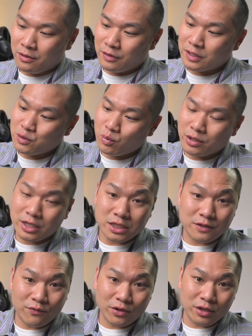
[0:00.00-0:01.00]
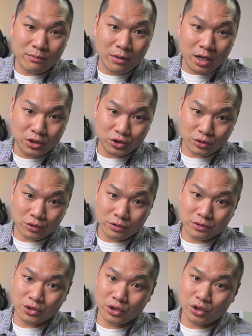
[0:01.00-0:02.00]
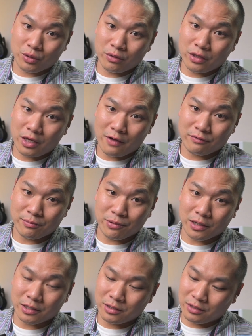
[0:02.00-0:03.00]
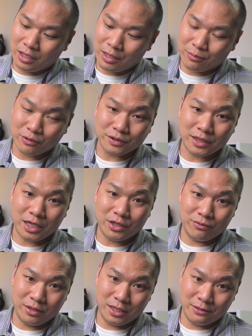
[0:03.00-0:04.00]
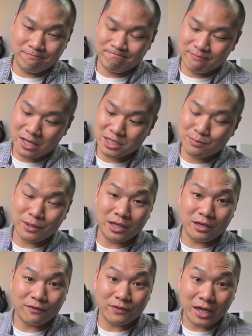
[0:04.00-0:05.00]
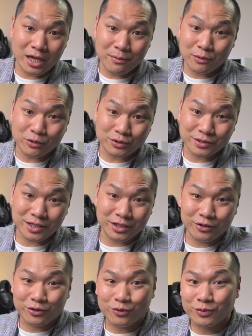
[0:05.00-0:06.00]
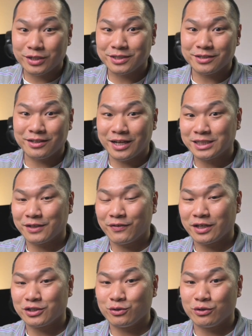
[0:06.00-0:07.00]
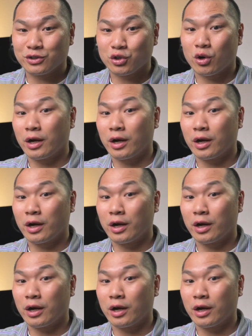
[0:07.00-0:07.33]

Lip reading: This one is fully modular, so you only have to plug in the cables that you need. And speaking of cables, another reason SFX units are